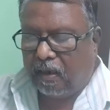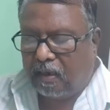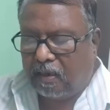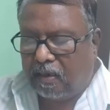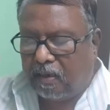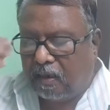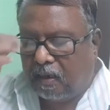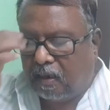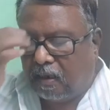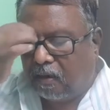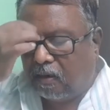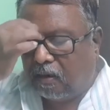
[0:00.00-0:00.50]
is
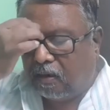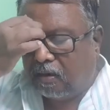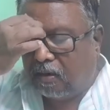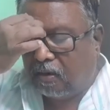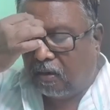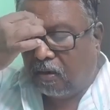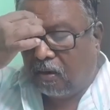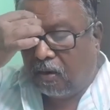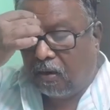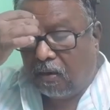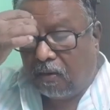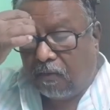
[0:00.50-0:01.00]

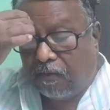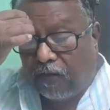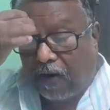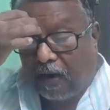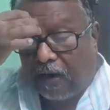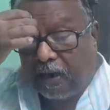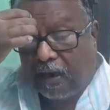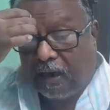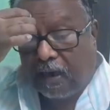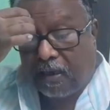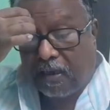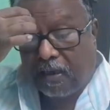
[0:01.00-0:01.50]
glycerol,
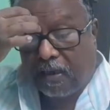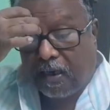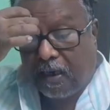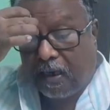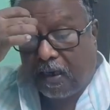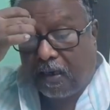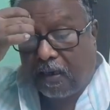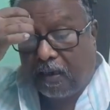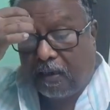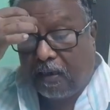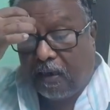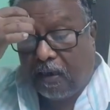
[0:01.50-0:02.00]
fatty acid
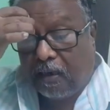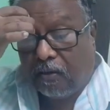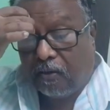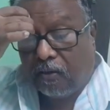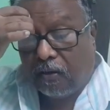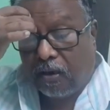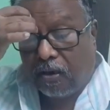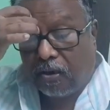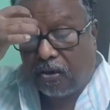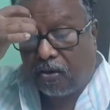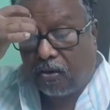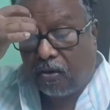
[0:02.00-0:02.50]
and
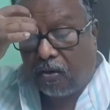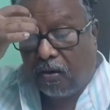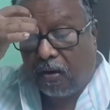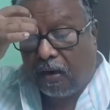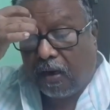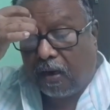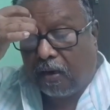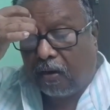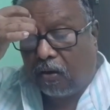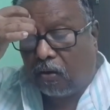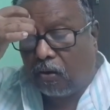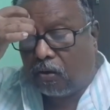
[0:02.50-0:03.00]
cholesterol,
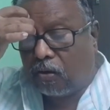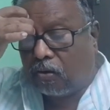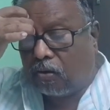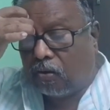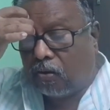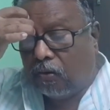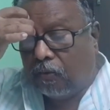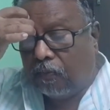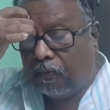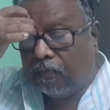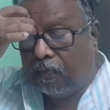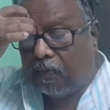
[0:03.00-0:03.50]
and
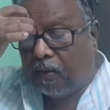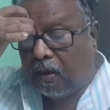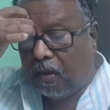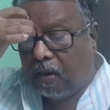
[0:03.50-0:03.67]
also